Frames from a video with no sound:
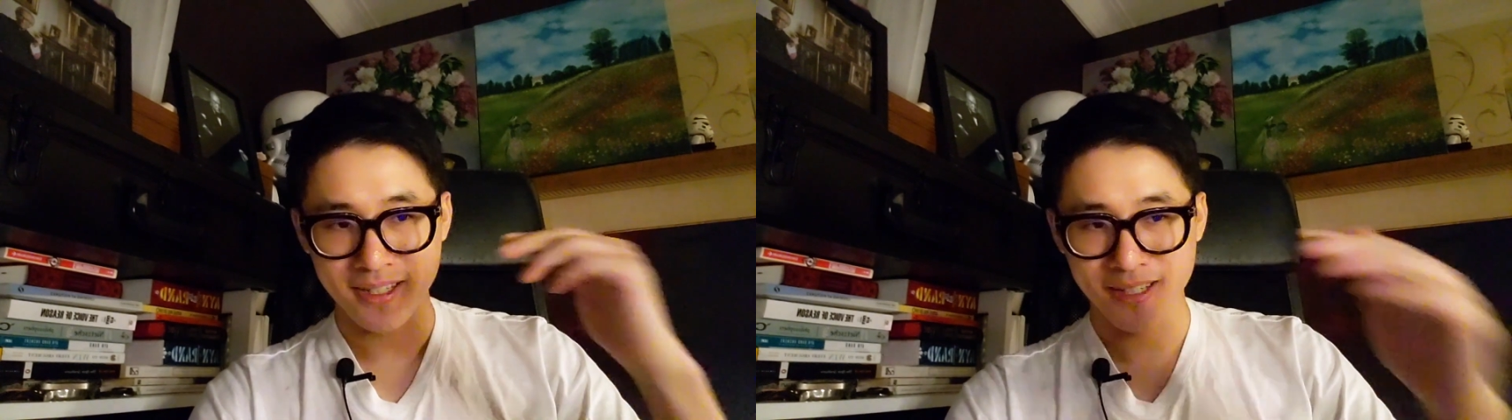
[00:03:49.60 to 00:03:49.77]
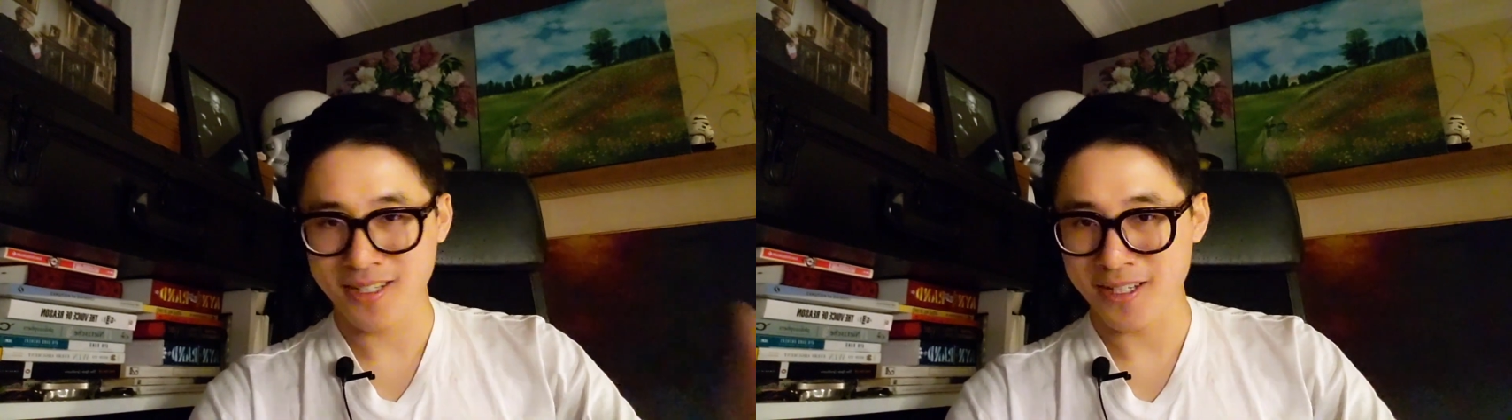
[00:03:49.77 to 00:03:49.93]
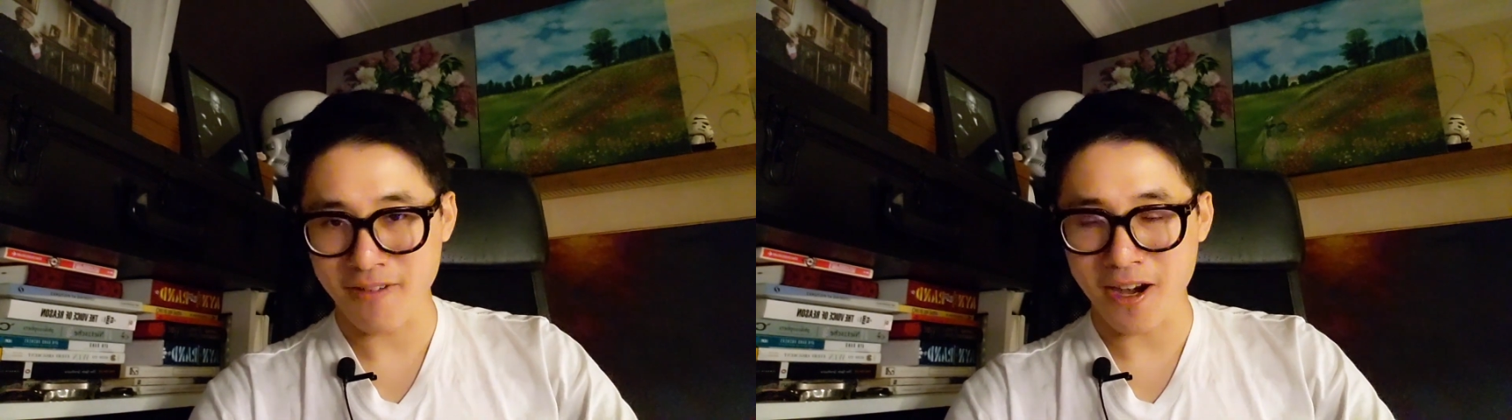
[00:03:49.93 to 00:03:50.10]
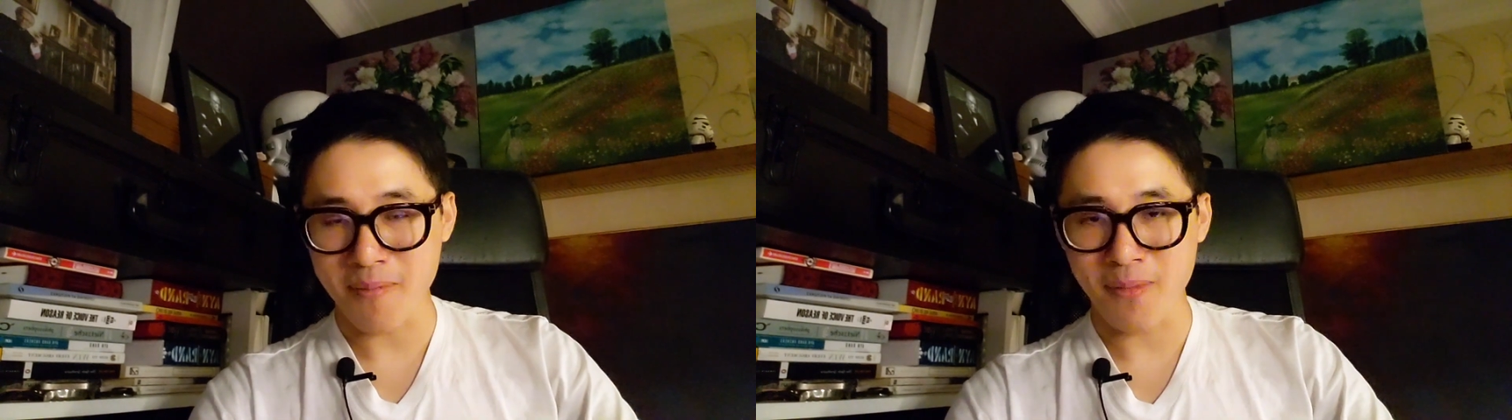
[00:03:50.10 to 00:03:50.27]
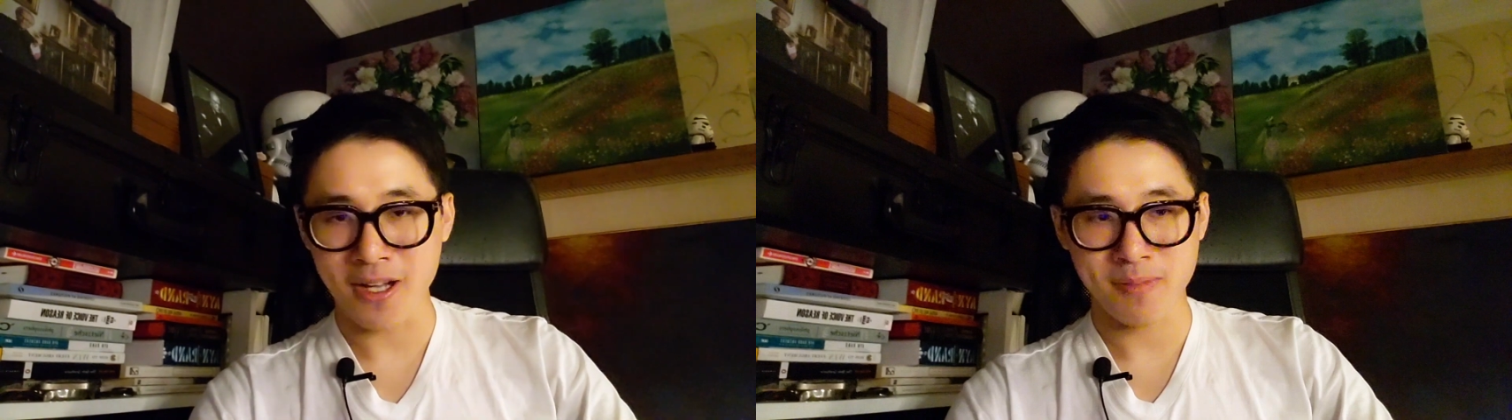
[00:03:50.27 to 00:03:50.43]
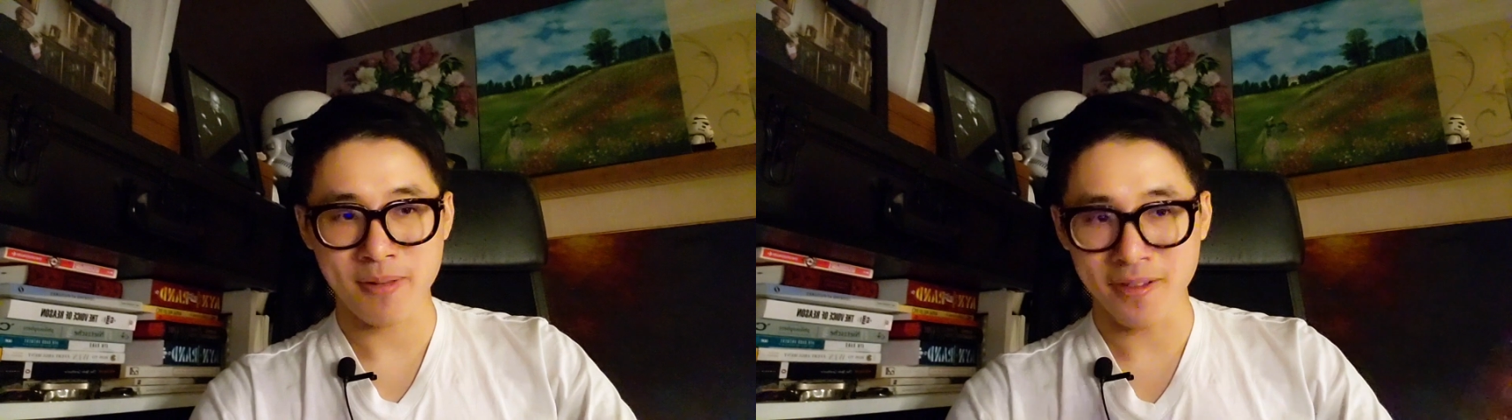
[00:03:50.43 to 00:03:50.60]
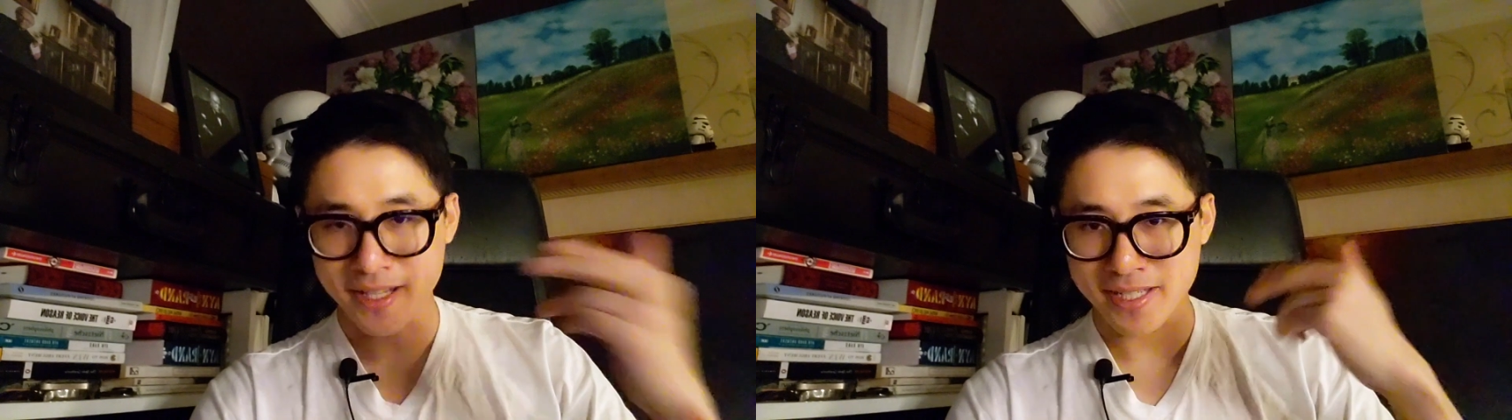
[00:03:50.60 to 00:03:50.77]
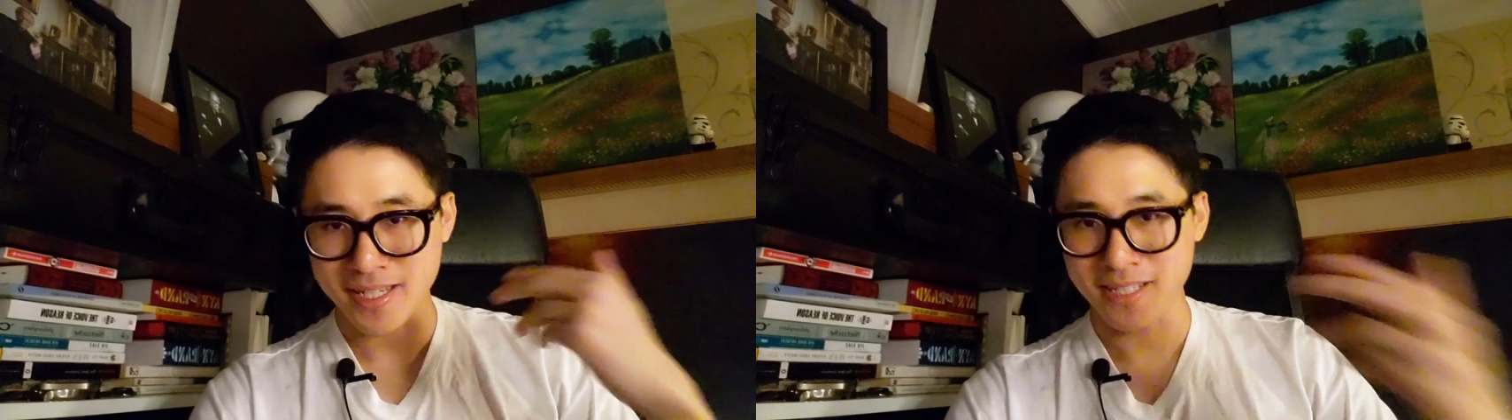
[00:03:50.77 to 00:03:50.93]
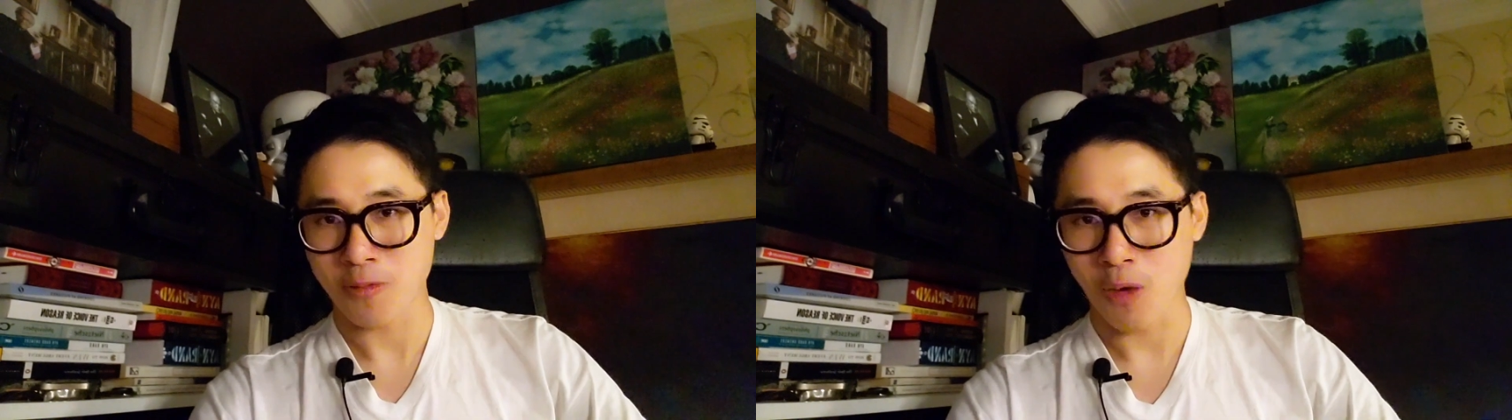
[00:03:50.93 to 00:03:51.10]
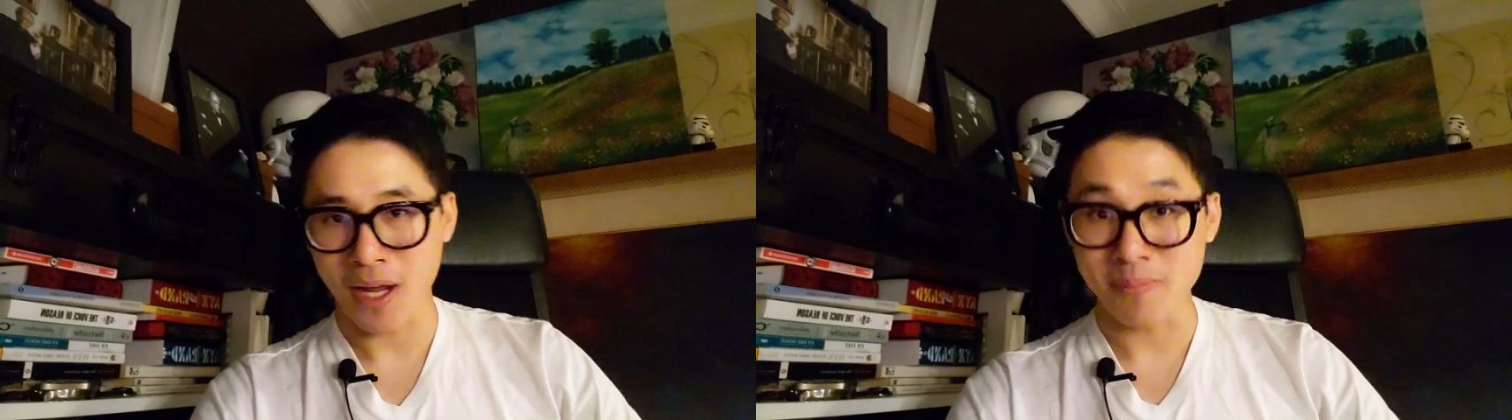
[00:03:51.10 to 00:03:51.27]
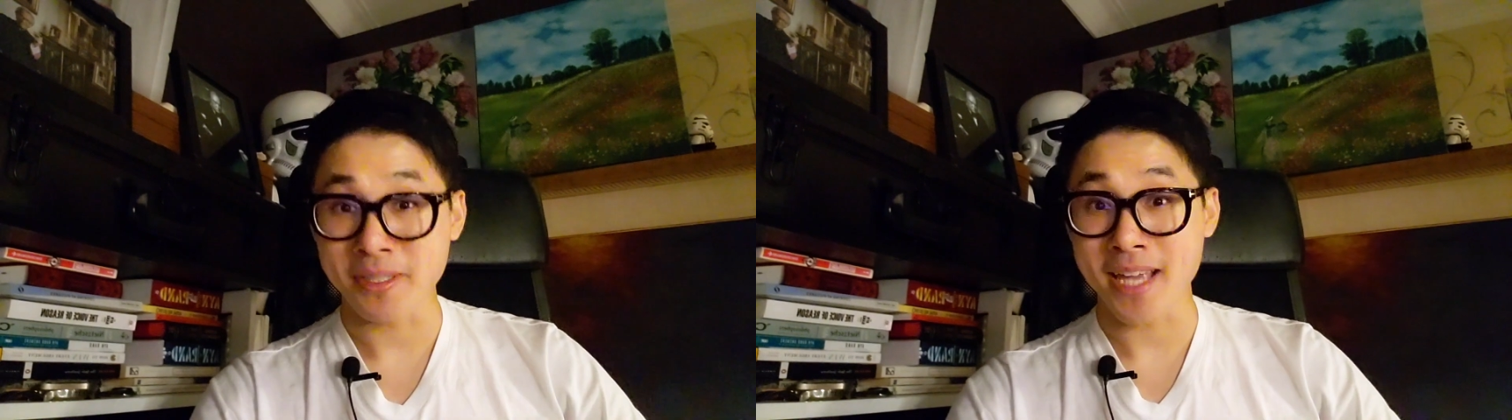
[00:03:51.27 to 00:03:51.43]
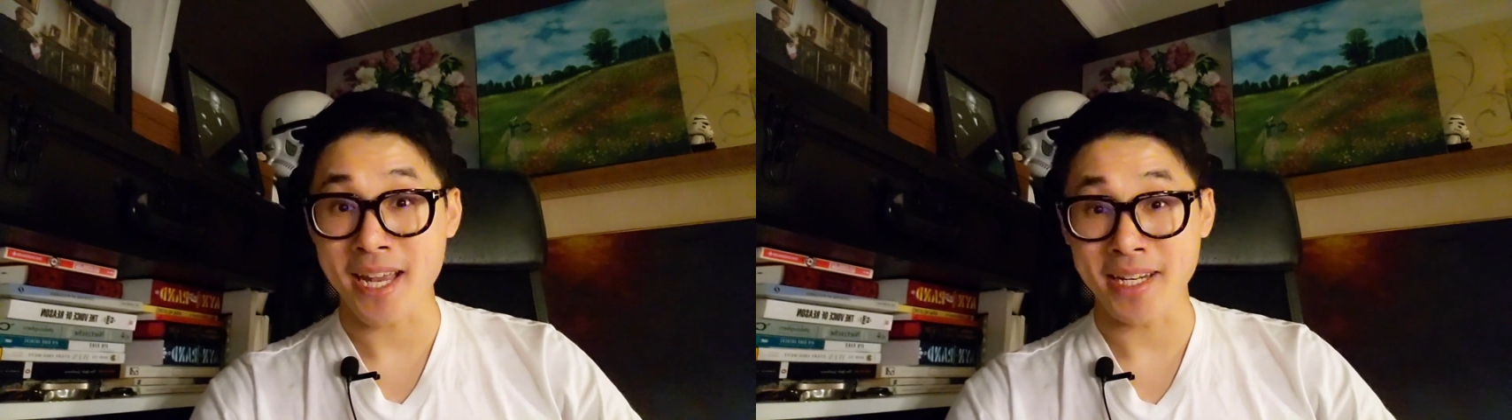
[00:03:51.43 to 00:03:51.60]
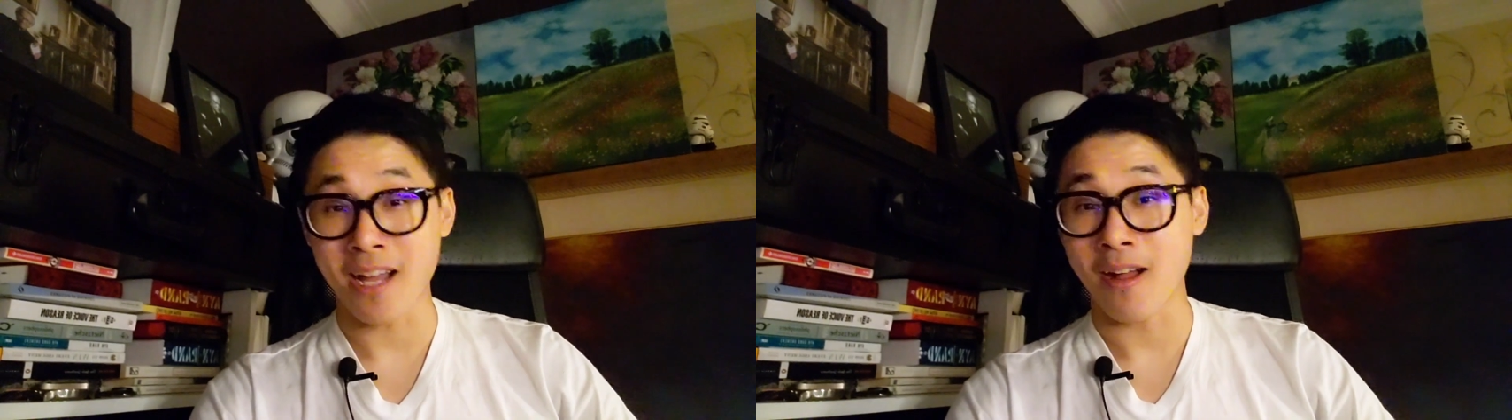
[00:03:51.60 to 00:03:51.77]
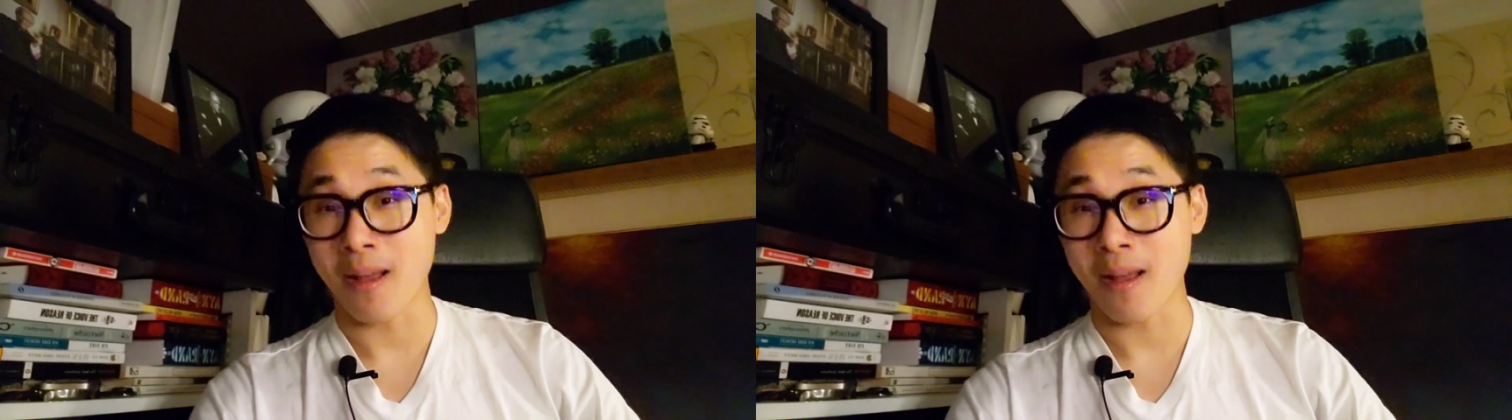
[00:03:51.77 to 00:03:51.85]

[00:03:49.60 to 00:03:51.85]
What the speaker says: could very much be listening to what I'm saying now.